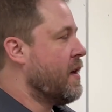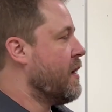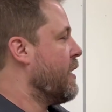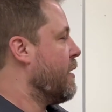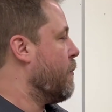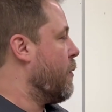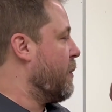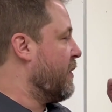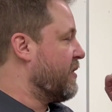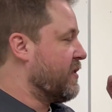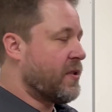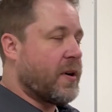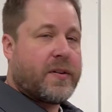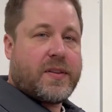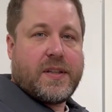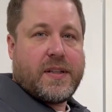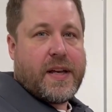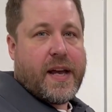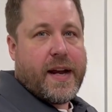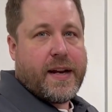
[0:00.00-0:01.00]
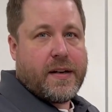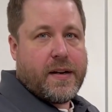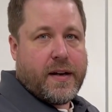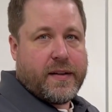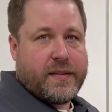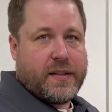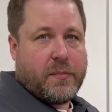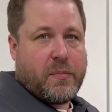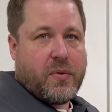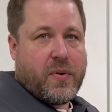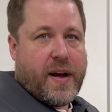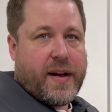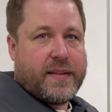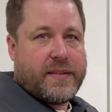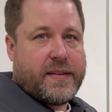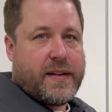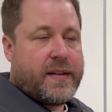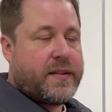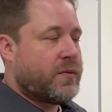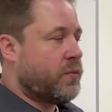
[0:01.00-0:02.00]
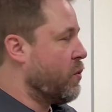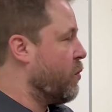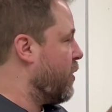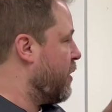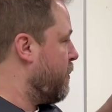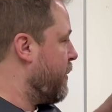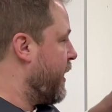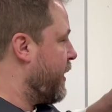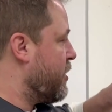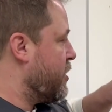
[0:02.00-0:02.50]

When we start the diagnostic process, we want to make